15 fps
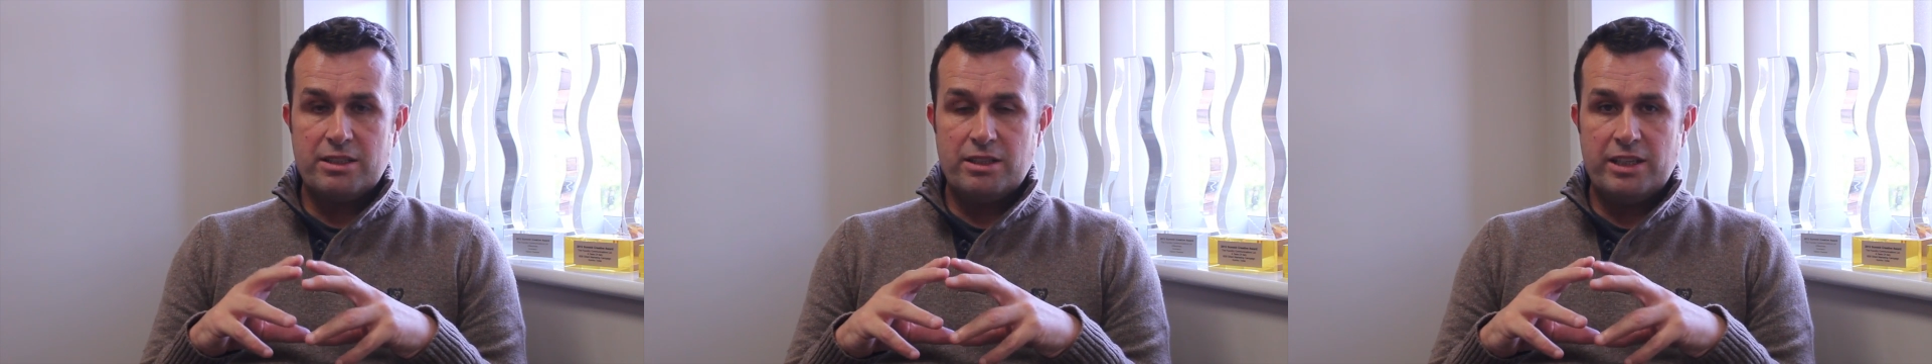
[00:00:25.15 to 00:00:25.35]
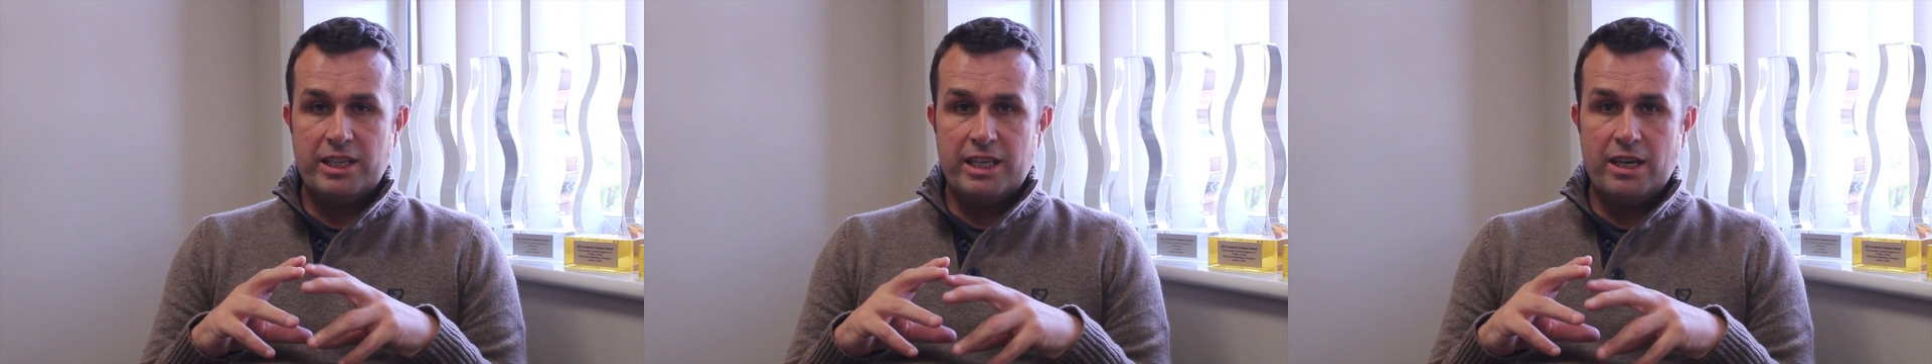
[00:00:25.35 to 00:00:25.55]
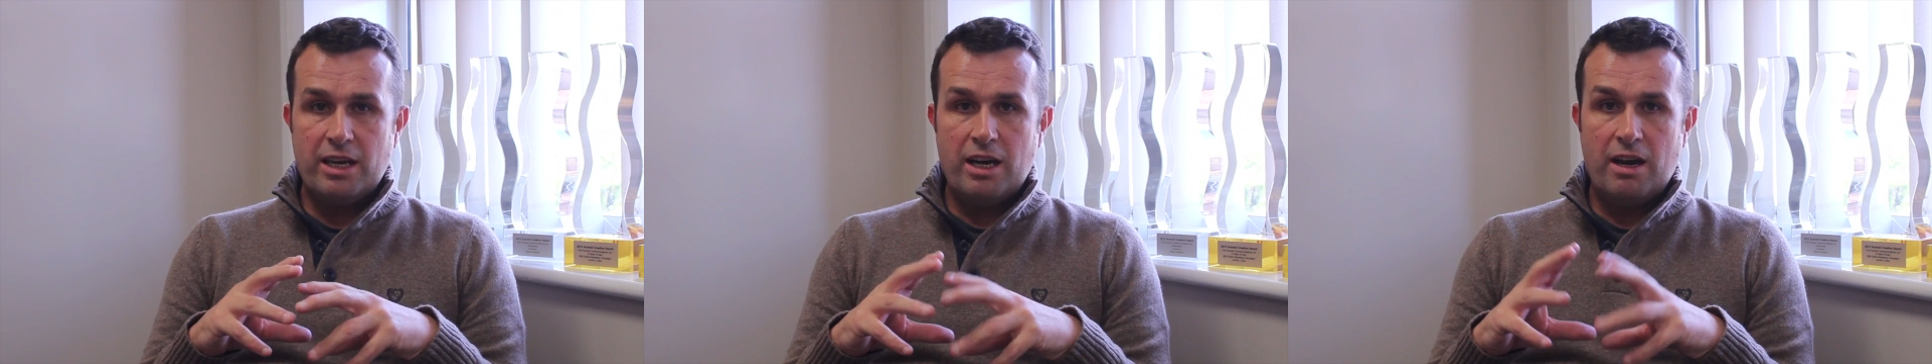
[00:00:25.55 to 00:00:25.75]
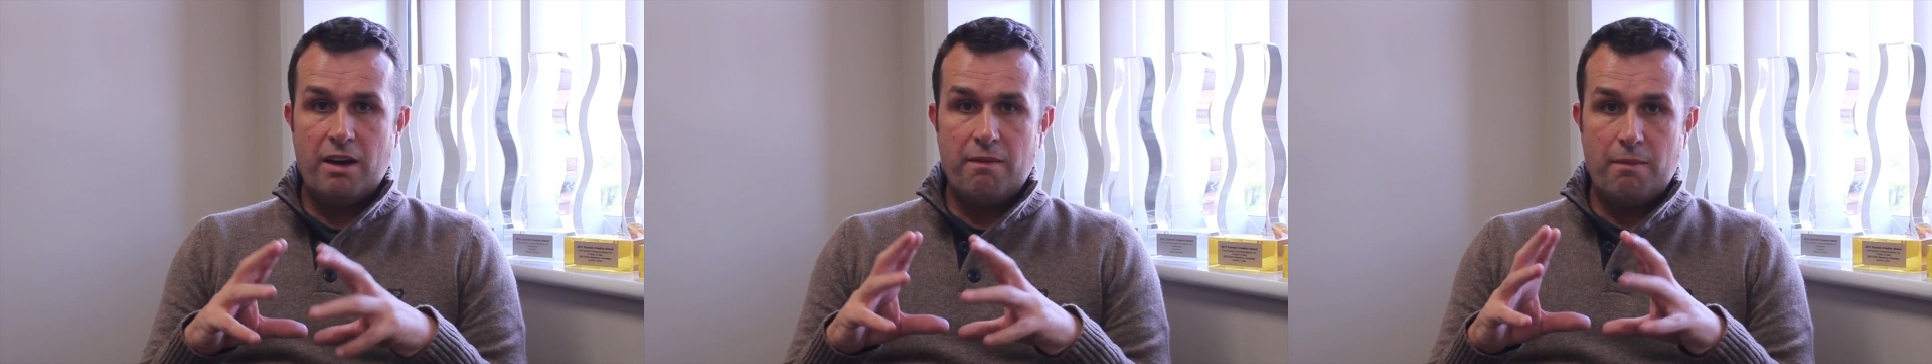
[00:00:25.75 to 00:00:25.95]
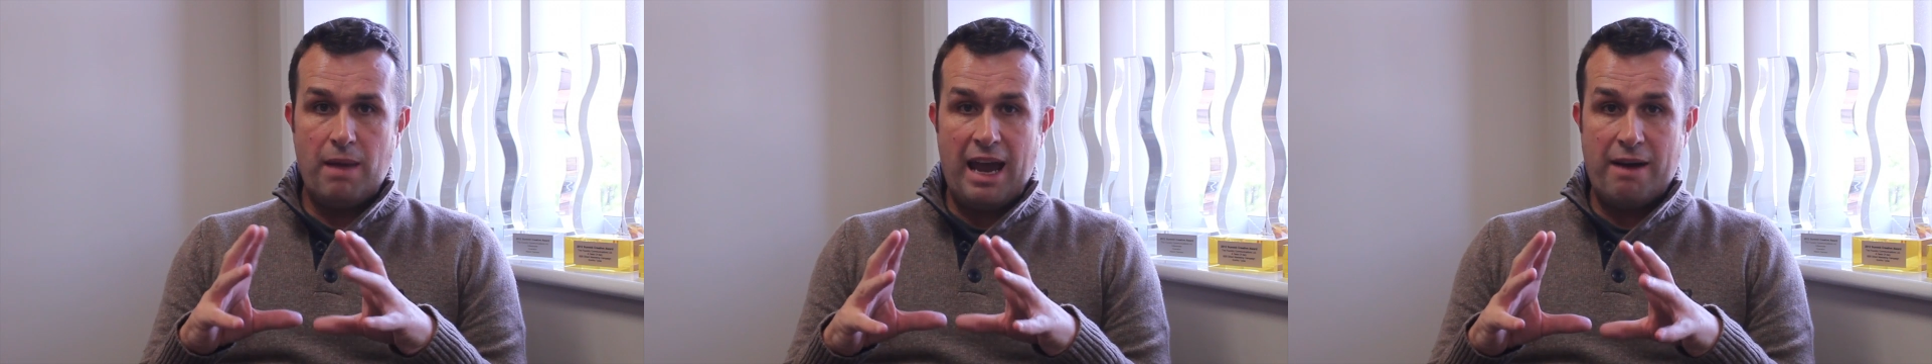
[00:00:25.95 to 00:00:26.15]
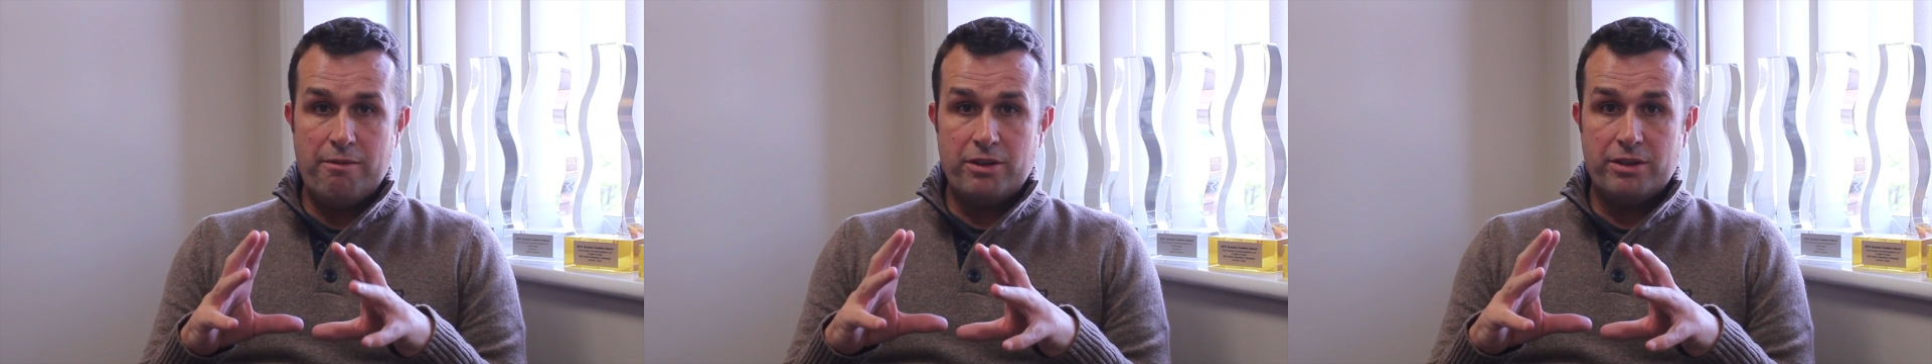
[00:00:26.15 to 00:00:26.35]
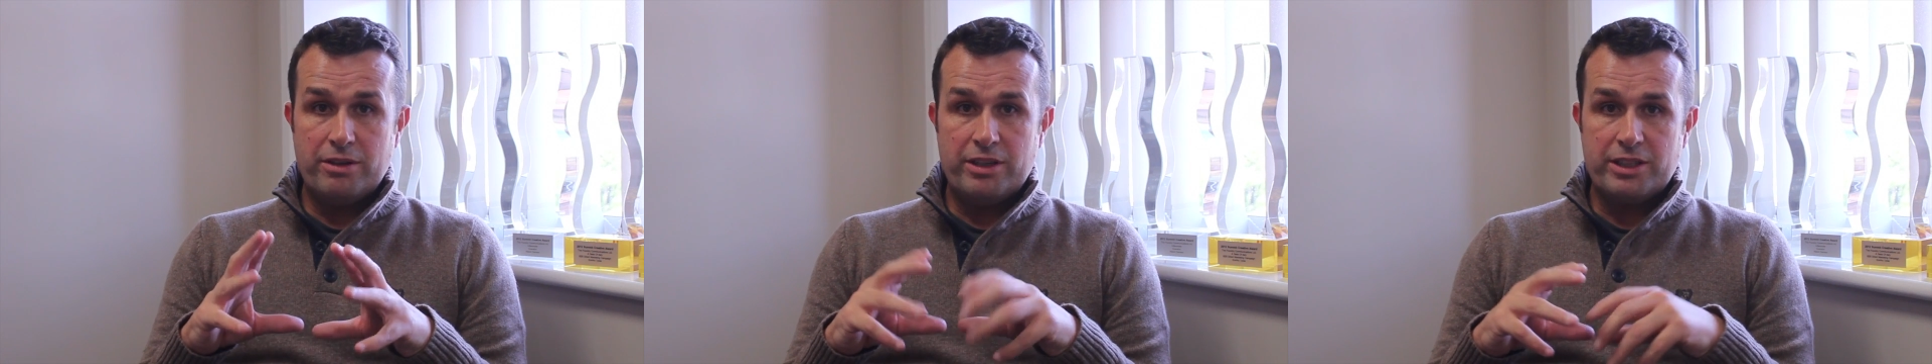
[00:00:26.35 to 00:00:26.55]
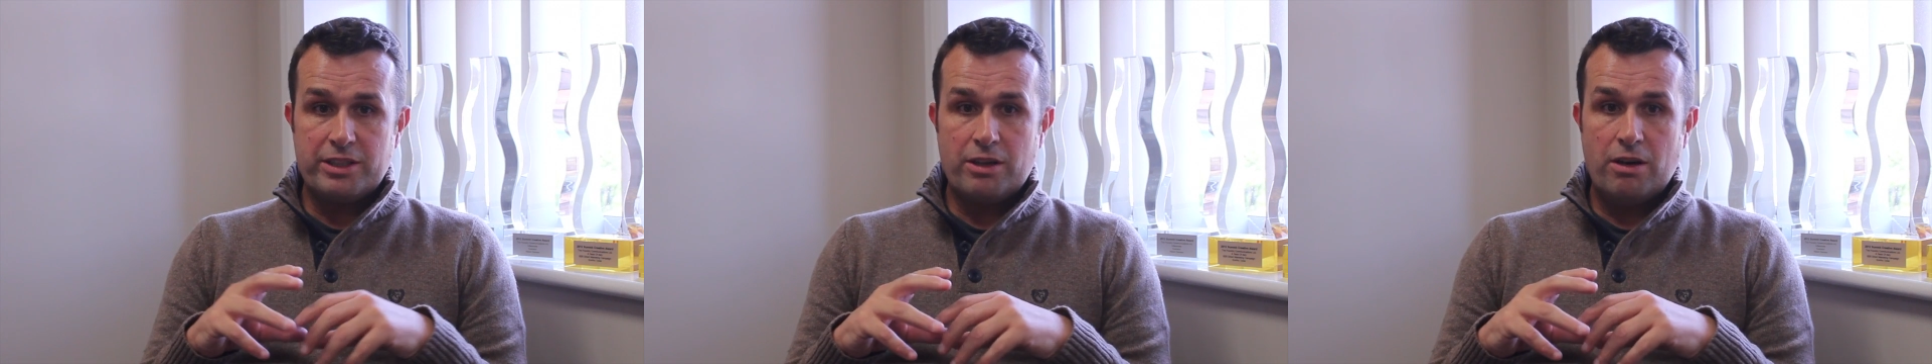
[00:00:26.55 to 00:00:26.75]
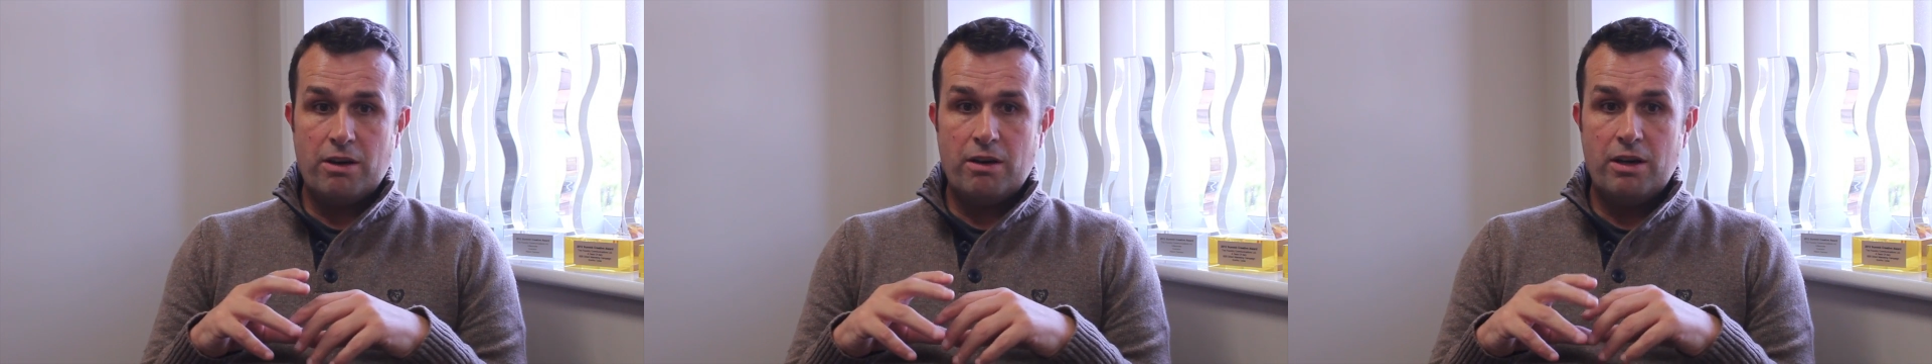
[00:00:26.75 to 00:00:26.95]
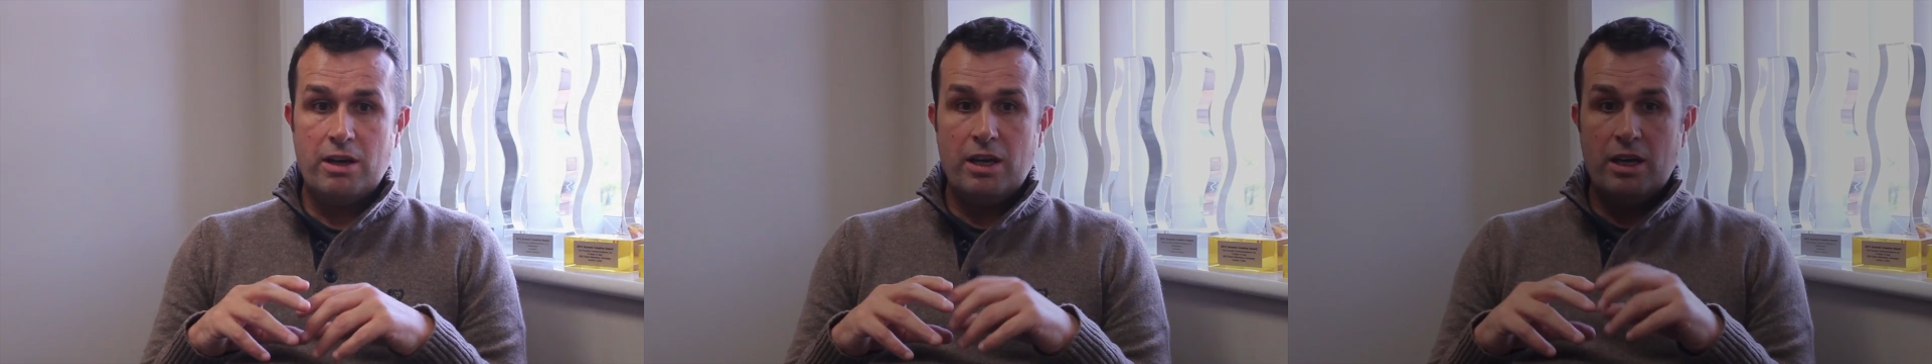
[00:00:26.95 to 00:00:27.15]
to the uh, area that it's
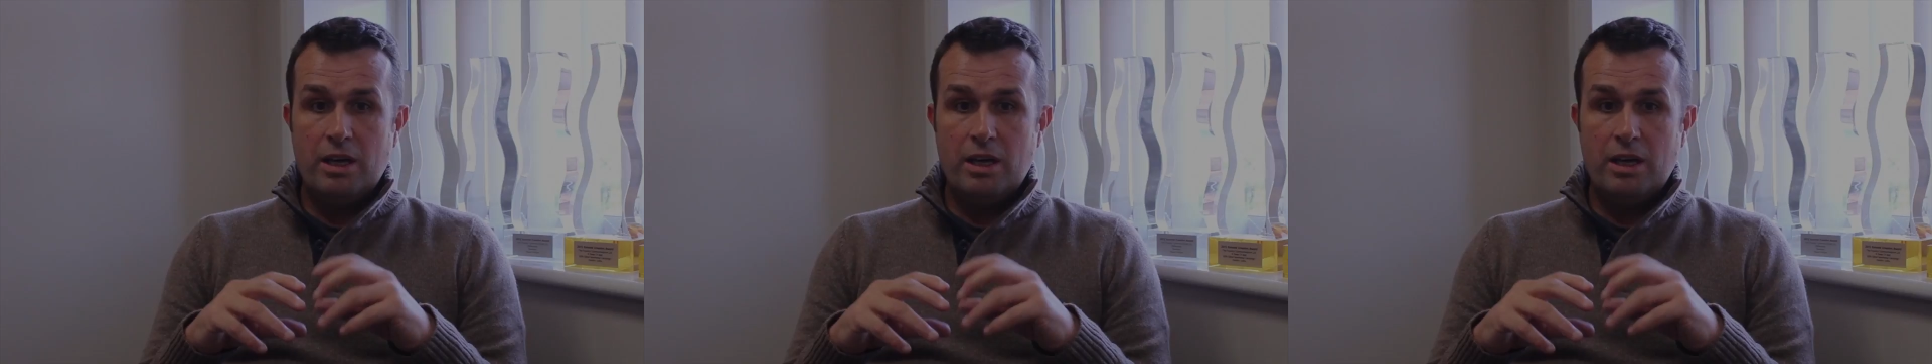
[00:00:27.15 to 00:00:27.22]
got.